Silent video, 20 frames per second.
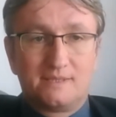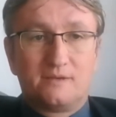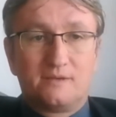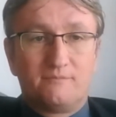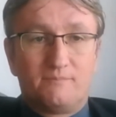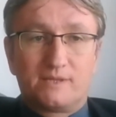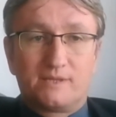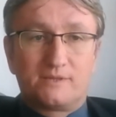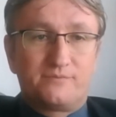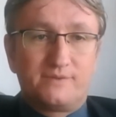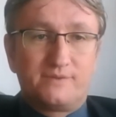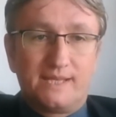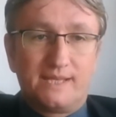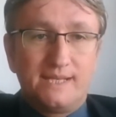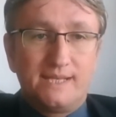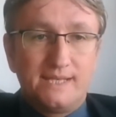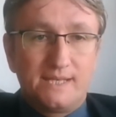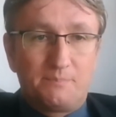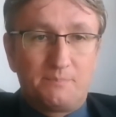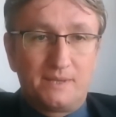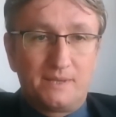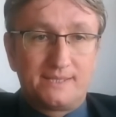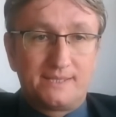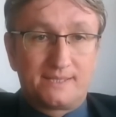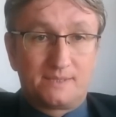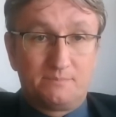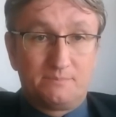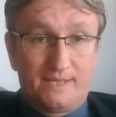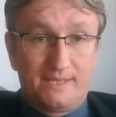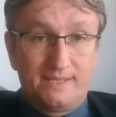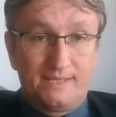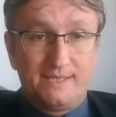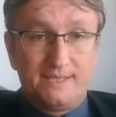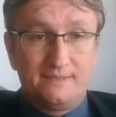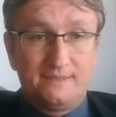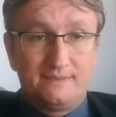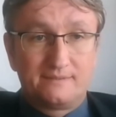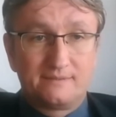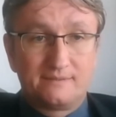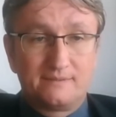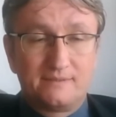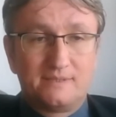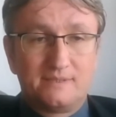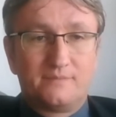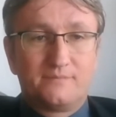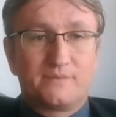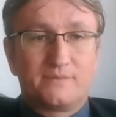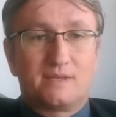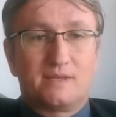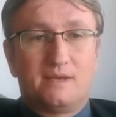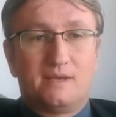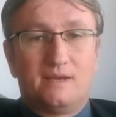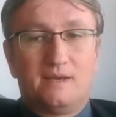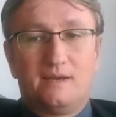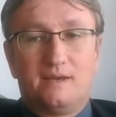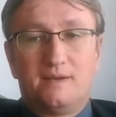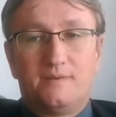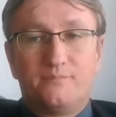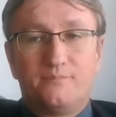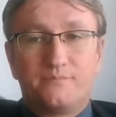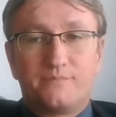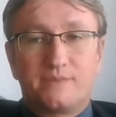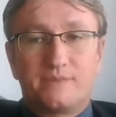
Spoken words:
but with an independent mandate, the